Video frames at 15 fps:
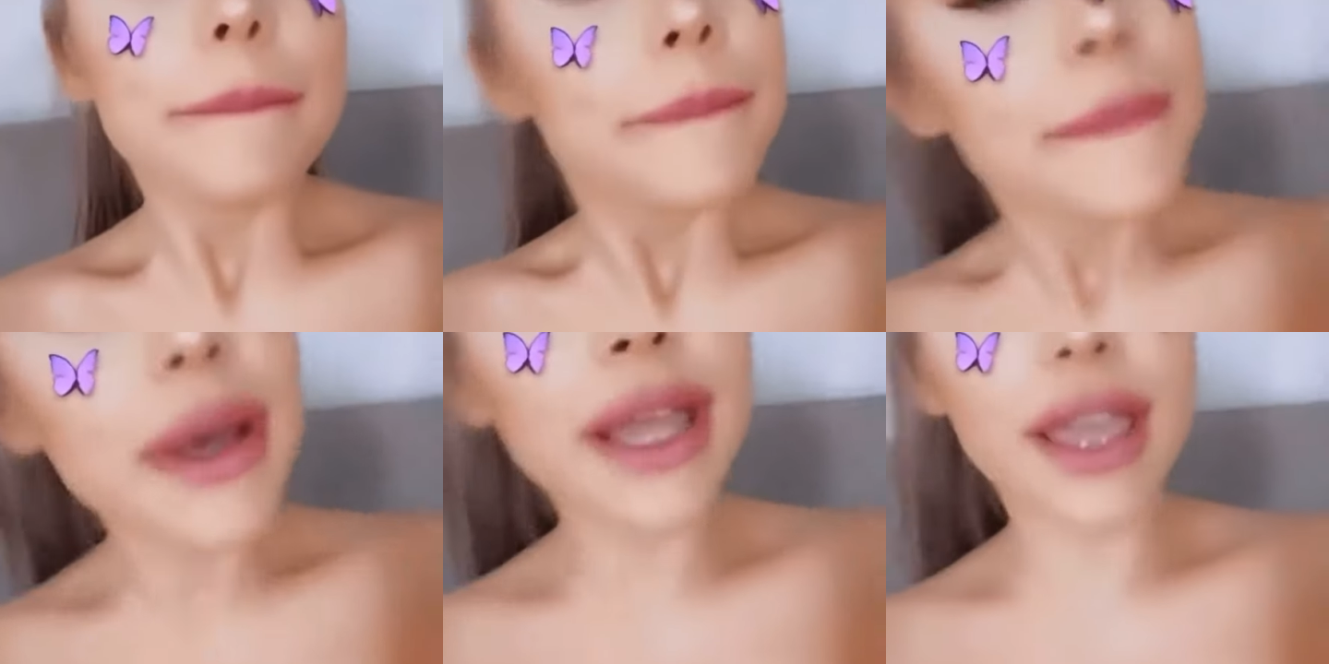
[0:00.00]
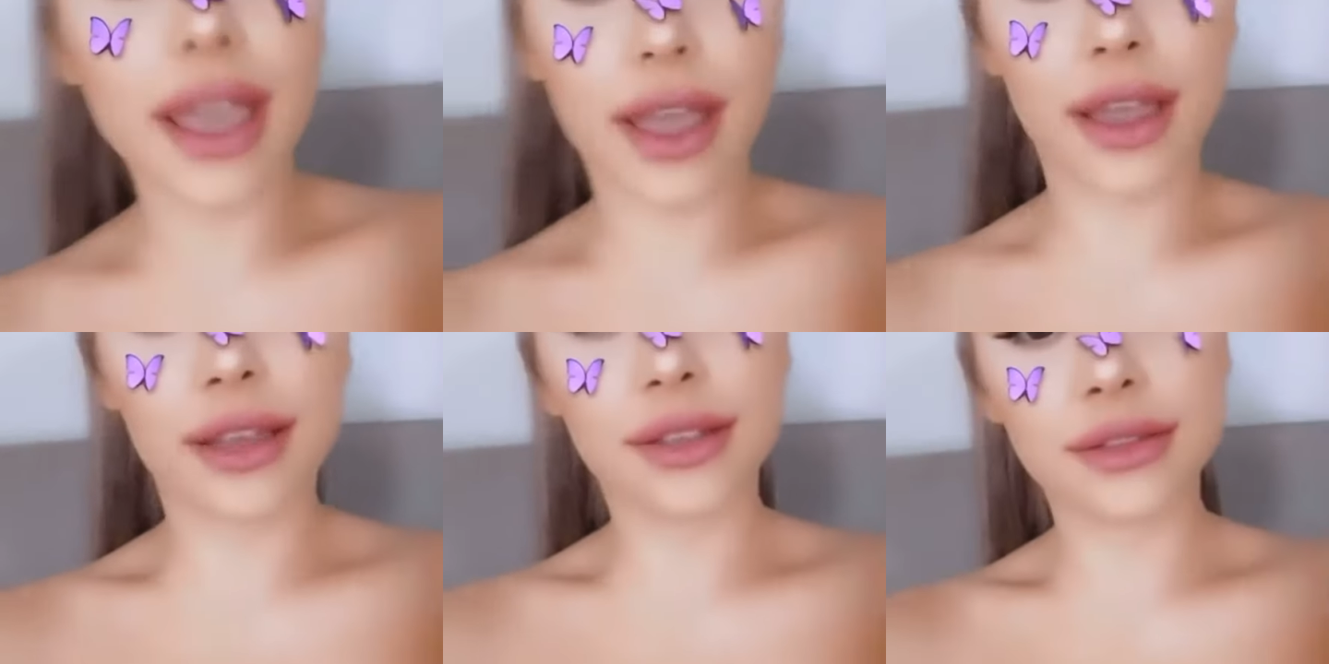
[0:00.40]
But yeah,
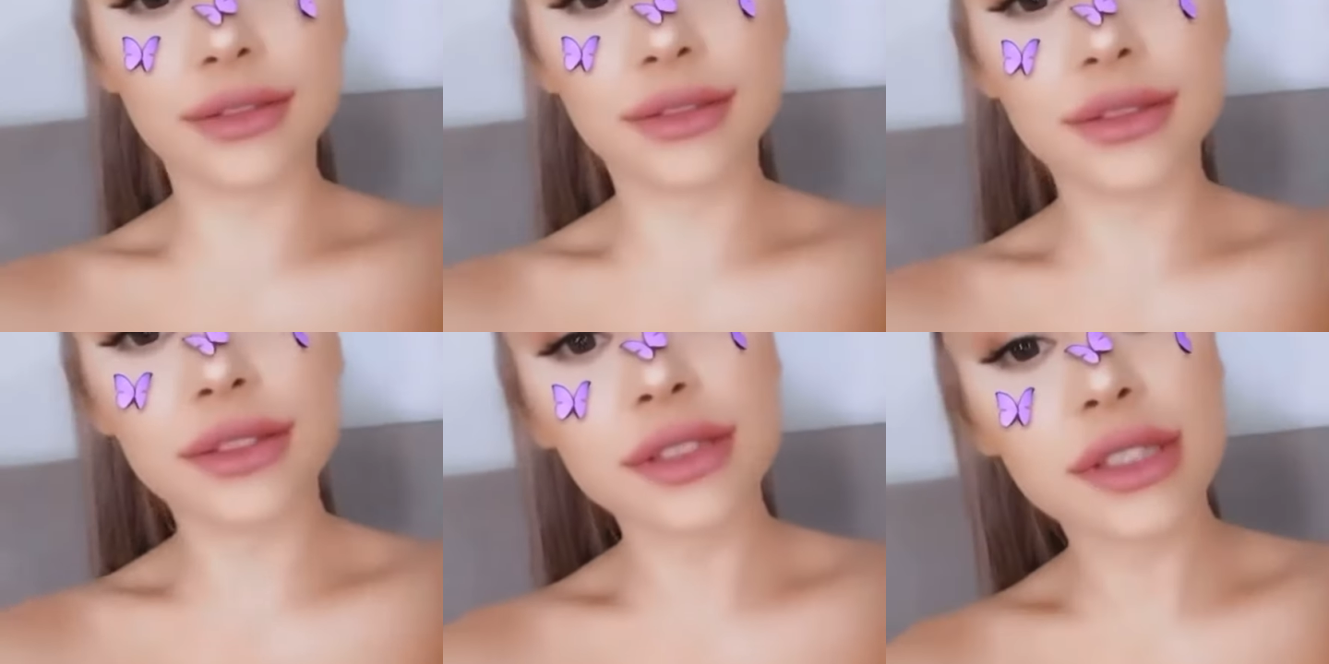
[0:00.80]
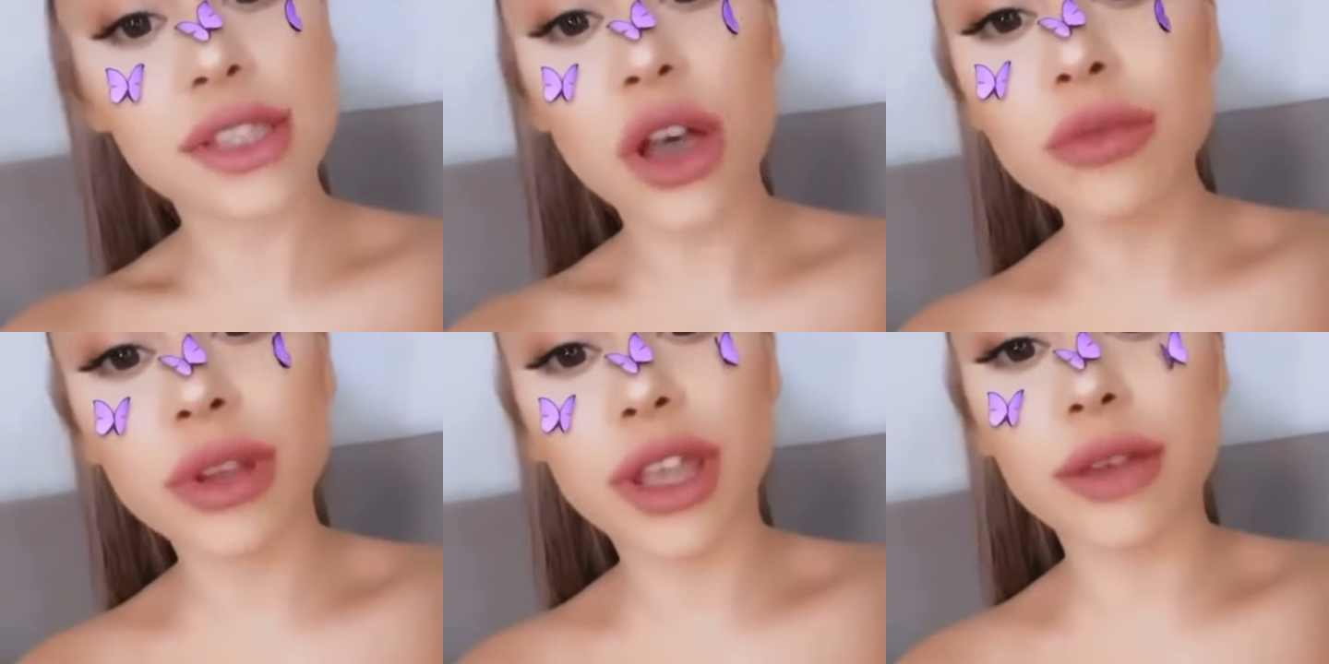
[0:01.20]

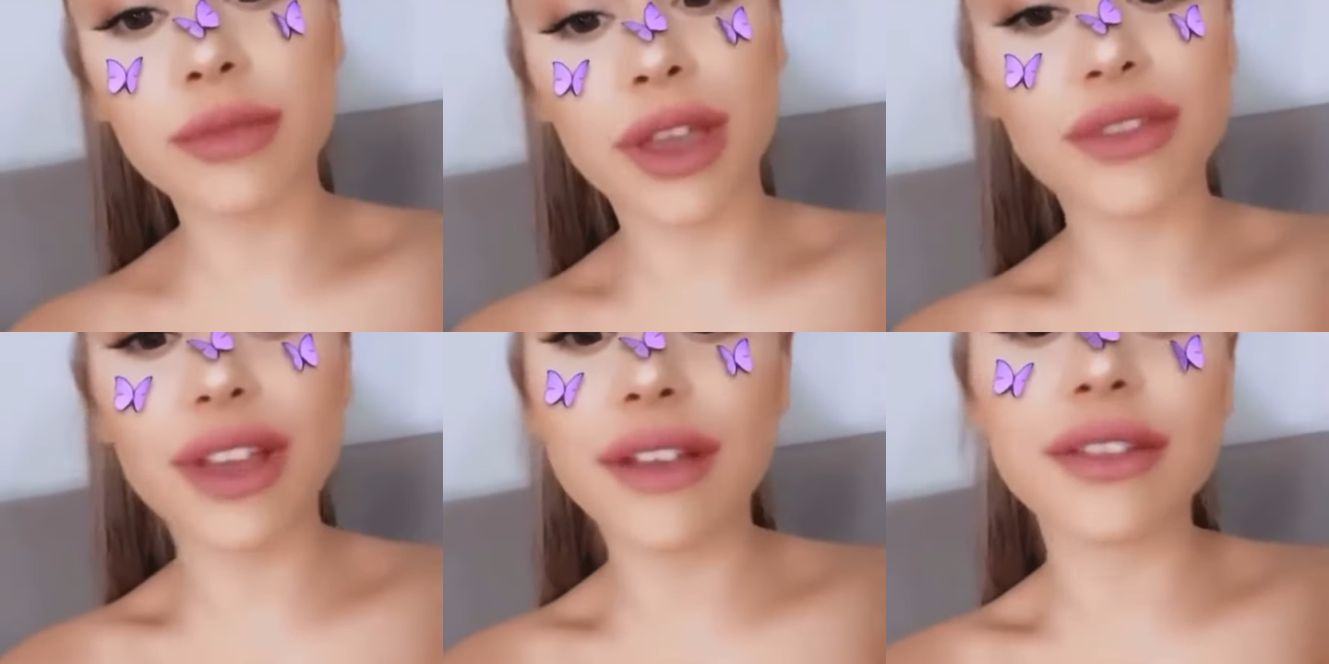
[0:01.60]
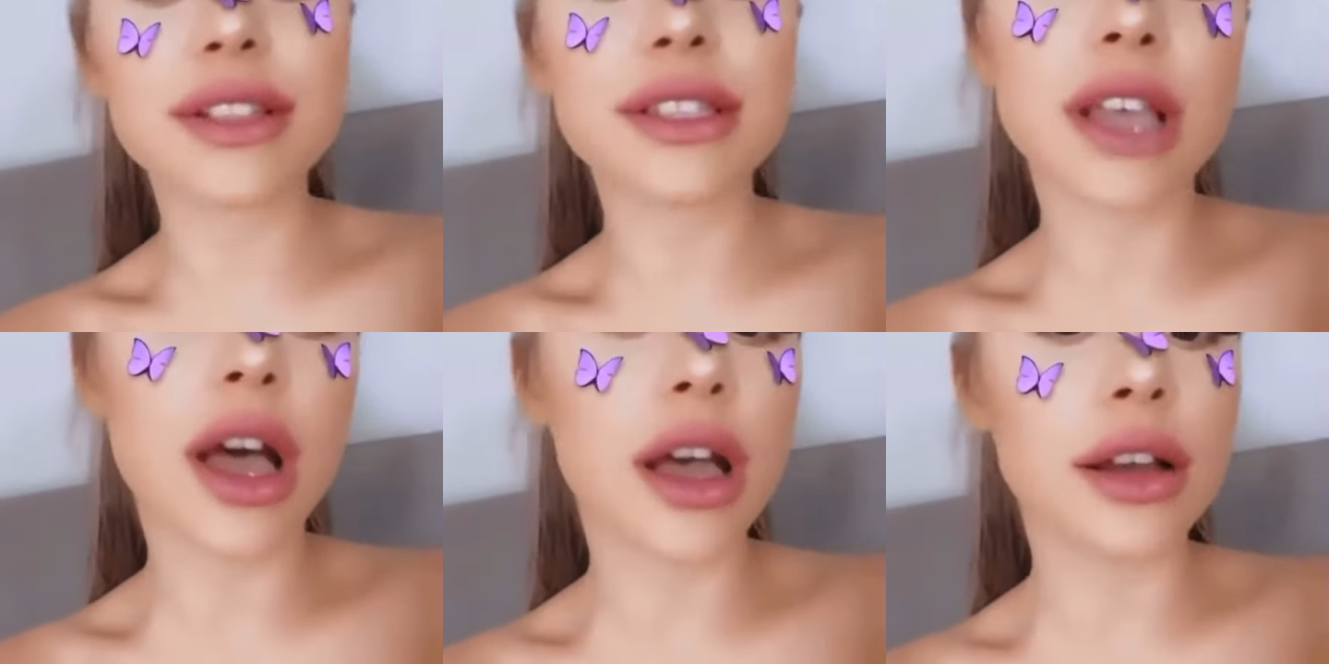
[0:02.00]
so many of my favorite
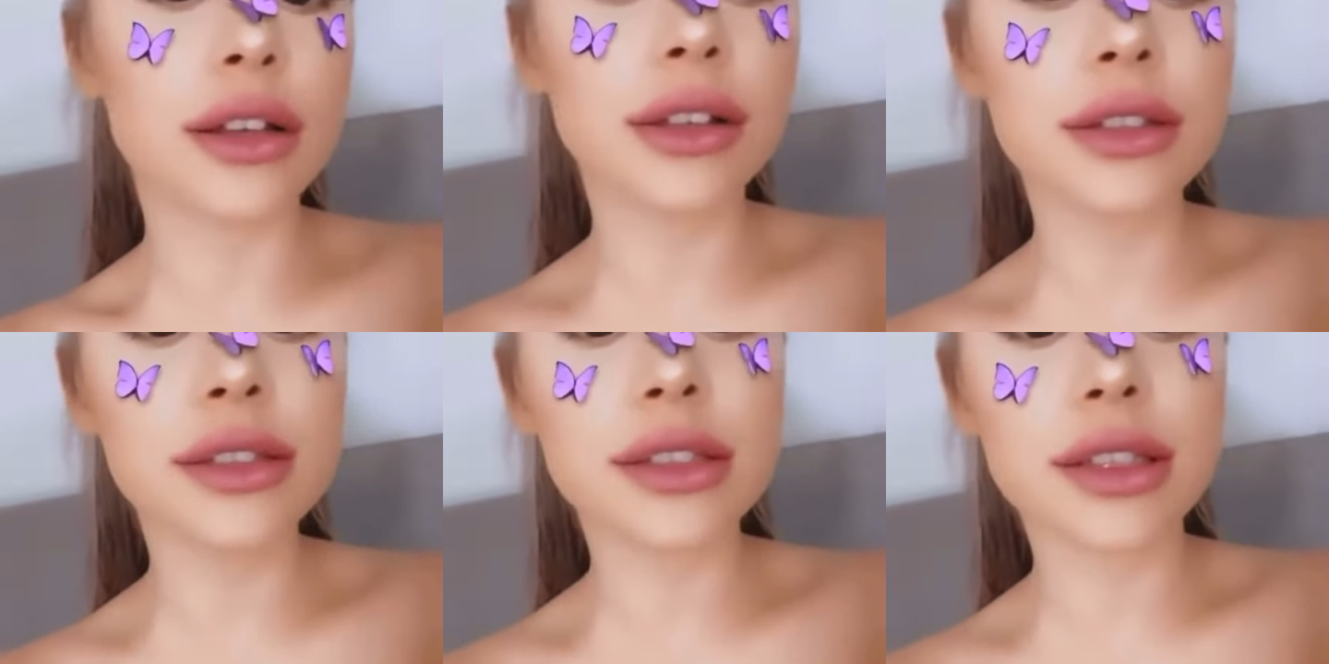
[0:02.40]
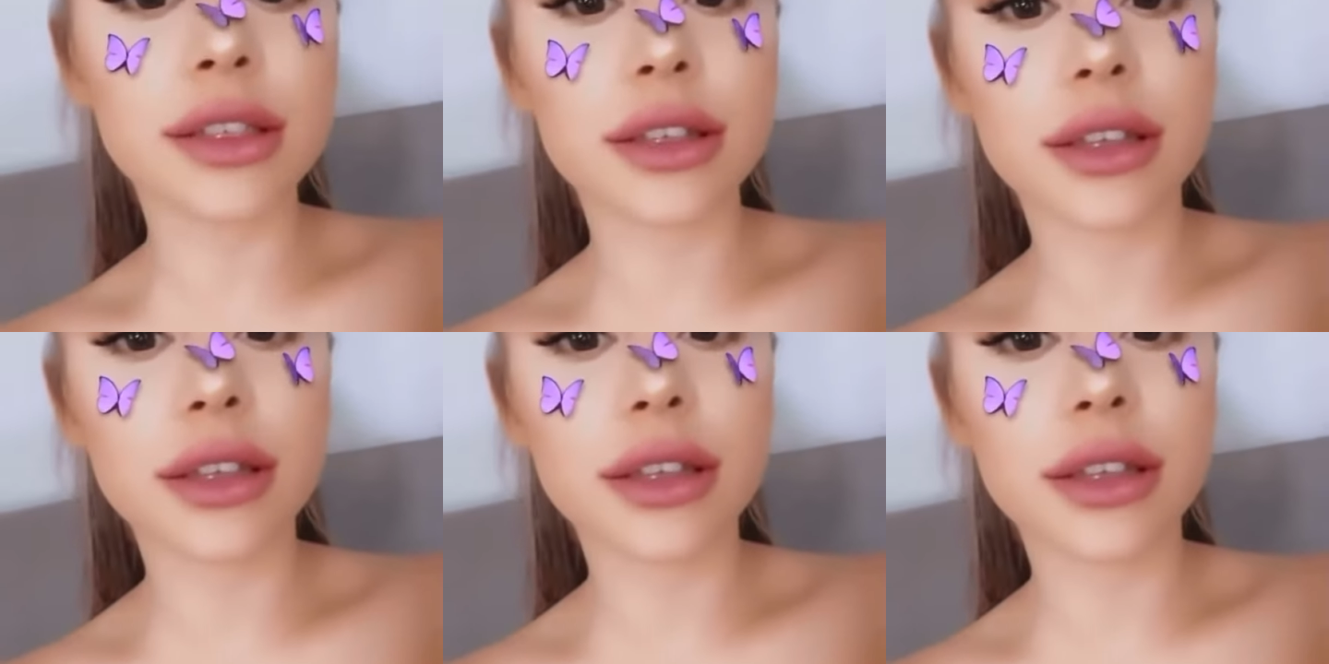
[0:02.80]
songs